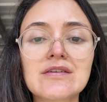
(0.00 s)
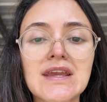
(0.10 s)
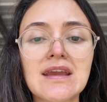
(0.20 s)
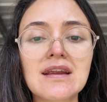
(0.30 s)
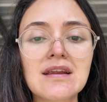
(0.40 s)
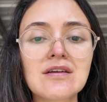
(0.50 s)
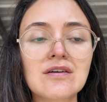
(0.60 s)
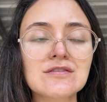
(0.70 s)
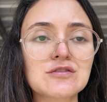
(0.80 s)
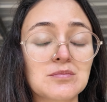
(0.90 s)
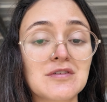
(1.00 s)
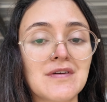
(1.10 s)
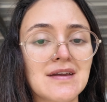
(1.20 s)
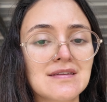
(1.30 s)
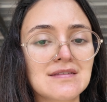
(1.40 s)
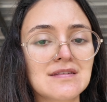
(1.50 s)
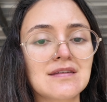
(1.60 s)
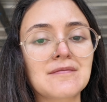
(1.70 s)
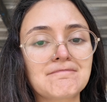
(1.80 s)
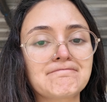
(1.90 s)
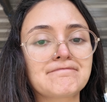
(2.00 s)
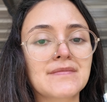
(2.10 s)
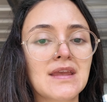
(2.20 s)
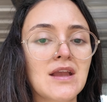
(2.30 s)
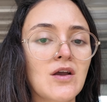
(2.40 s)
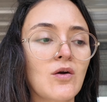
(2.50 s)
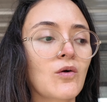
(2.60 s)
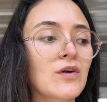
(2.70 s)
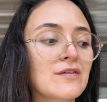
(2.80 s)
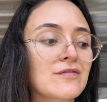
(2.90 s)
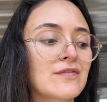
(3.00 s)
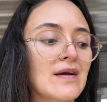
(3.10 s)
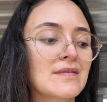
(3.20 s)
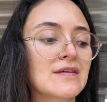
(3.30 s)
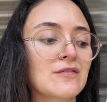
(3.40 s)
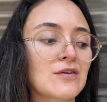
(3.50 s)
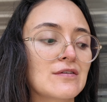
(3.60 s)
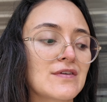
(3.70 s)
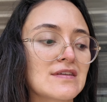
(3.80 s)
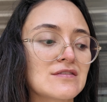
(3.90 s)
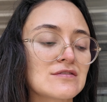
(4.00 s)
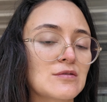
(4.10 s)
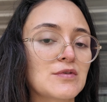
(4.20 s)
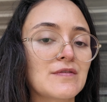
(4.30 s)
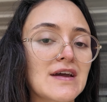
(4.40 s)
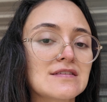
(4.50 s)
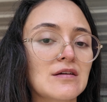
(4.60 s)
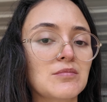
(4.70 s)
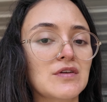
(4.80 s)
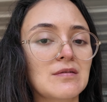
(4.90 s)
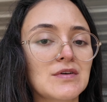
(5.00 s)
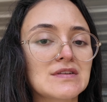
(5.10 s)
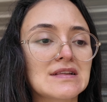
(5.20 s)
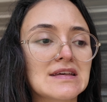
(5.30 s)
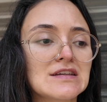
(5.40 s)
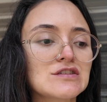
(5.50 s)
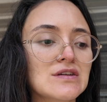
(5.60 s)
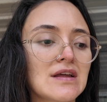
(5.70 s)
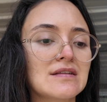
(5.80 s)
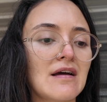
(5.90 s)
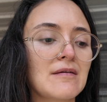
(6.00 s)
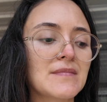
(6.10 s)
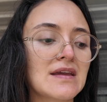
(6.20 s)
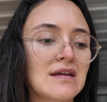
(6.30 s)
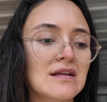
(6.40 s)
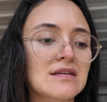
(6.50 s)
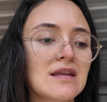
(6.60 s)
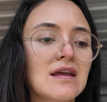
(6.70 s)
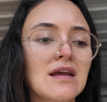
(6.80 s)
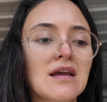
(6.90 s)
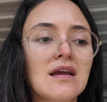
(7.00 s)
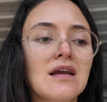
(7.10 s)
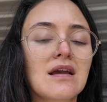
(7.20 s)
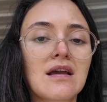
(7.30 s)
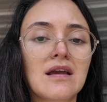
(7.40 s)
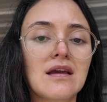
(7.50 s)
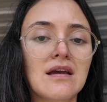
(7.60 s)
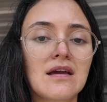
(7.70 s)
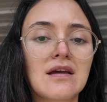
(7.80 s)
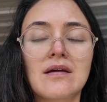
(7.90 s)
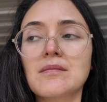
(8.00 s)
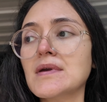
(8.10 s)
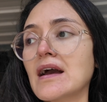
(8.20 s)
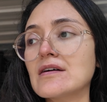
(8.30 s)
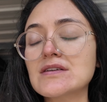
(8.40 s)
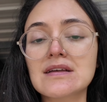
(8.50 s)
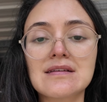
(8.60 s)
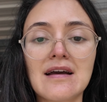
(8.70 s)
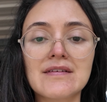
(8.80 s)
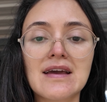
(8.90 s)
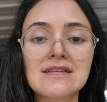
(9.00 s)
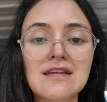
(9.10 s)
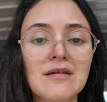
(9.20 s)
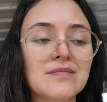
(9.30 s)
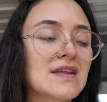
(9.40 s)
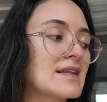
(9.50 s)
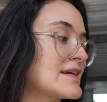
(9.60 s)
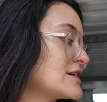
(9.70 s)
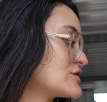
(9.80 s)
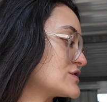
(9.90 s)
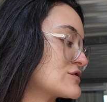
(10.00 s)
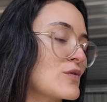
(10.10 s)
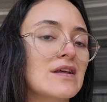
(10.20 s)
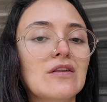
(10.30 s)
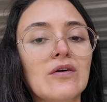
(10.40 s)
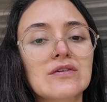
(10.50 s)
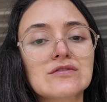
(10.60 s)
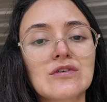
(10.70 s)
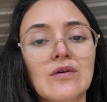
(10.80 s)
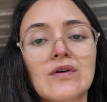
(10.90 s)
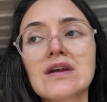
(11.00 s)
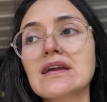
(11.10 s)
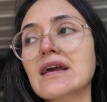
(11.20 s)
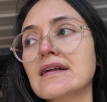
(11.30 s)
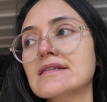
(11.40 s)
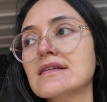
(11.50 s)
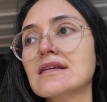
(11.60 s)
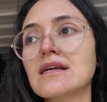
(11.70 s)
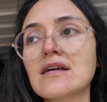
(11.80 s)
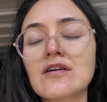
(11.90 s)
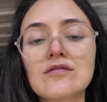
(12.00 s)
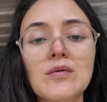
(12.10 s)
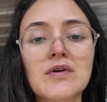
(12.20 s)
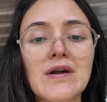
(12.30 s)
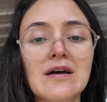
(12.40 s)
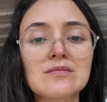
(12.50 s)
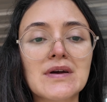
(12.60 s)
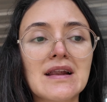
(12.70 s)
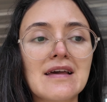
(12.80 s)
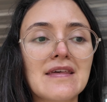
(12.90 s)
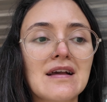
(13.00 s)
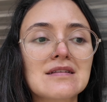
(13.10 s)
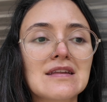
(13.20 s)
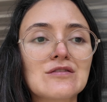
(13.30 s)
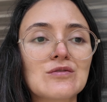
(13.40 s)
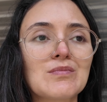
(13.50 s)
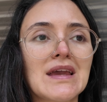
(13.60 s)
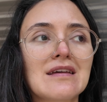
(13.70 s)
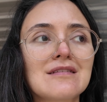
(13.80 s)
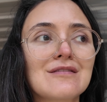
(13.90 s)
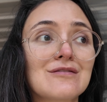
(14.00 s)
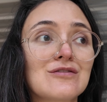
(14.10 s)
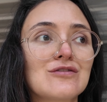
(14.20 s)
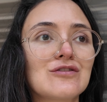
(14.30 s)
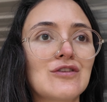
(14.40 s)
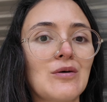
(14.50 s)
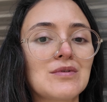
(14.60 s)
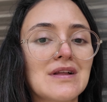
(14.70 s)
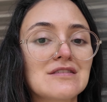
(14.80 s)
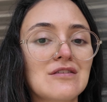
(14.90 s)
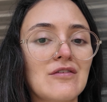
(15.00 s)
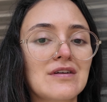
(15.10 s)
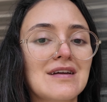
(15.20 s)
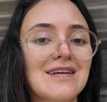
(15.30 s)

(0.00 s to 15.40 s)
out here supervised or if, um, if or if he's unsupervised I put him on the leash and um, he can uh, be out and have a nice time the leash is quite long so he can roam around but I think I need to make it double as long